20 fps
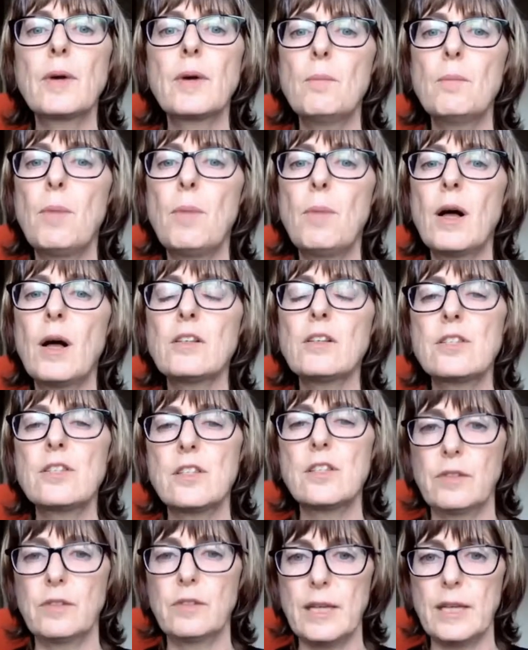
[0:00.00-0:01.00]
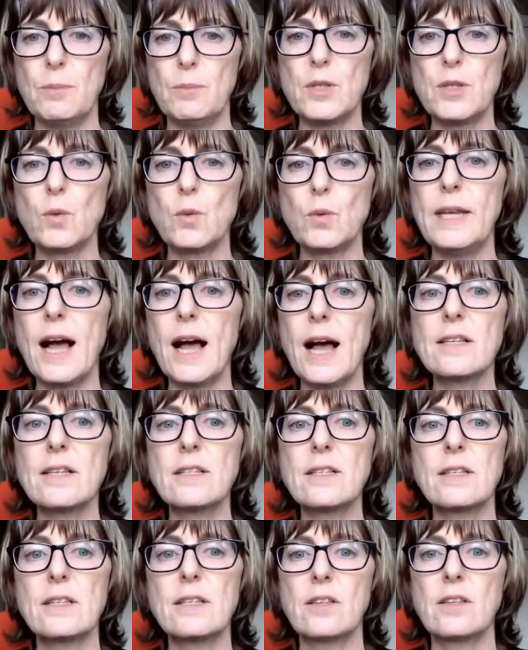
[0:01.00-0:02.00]
compulsively between
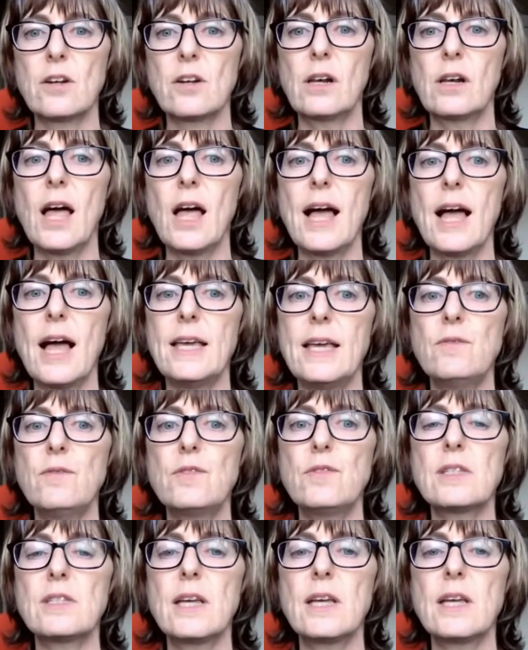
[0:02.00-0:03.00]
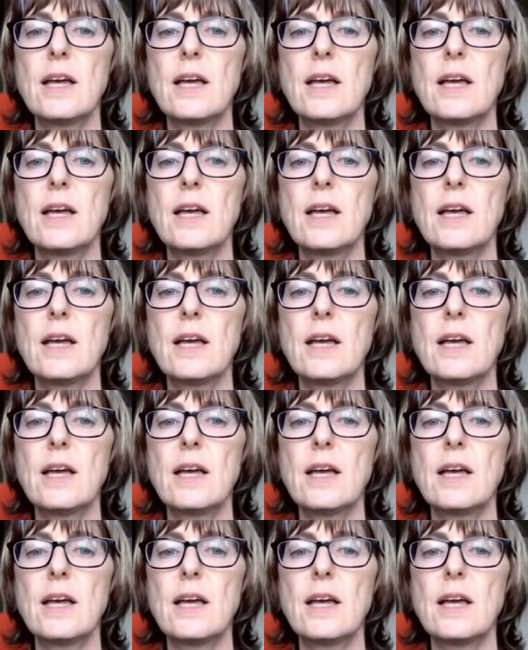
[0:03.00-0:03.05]
us and our lives,